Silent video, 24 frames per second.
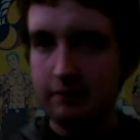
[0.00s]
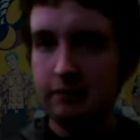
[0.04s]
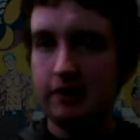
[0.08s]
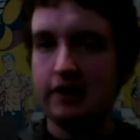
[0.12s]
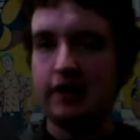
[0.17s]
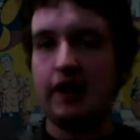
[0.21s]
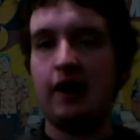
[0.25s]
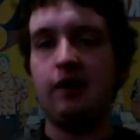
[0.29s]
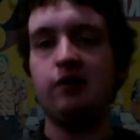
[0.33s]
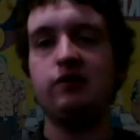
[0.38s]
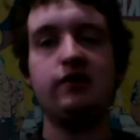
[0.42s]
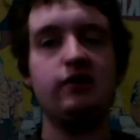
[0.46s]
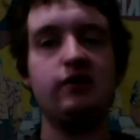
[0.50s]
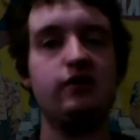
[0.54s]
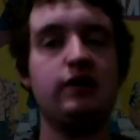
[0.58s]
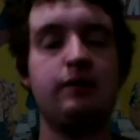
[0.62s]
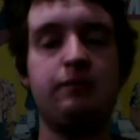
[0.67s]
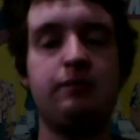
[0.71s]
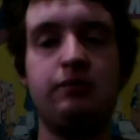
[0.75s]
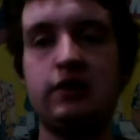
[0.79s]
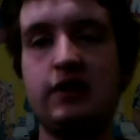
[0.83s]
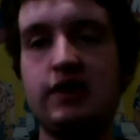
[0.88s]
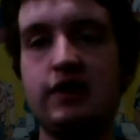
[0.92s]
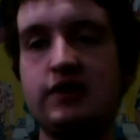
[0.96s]
Like, I would literally
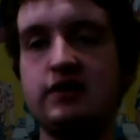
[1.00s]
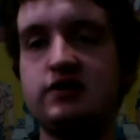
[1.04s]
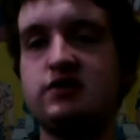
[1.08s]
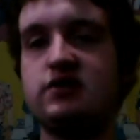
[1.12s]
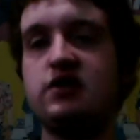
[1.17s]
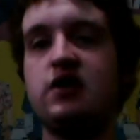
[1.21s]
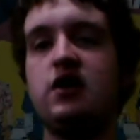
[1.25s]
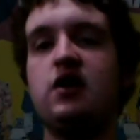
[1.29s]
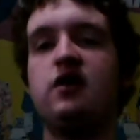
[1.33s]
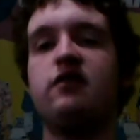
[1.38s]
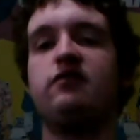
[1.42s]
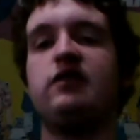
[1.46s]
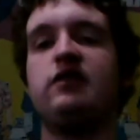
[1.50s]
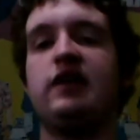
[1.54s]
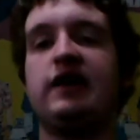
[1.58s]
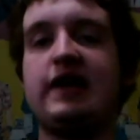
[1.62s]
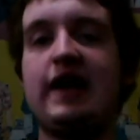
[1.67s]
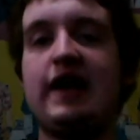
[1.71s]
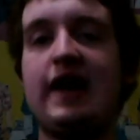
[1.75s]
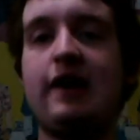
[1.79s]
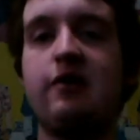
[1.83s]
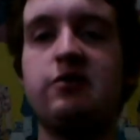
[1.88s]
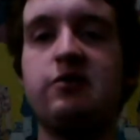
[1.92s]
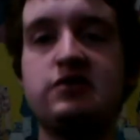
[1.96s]
play this for like
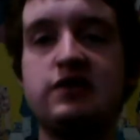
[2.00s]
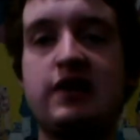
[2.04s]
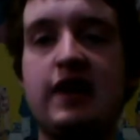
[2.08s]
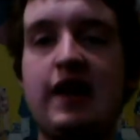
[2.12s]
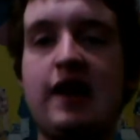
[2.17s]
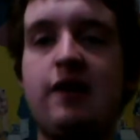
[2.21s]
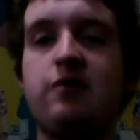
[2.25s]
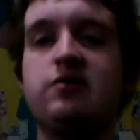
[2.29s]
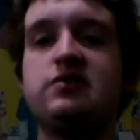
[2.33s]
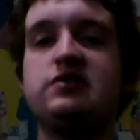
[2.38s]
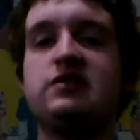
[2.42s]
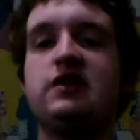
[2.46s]
hours and hours,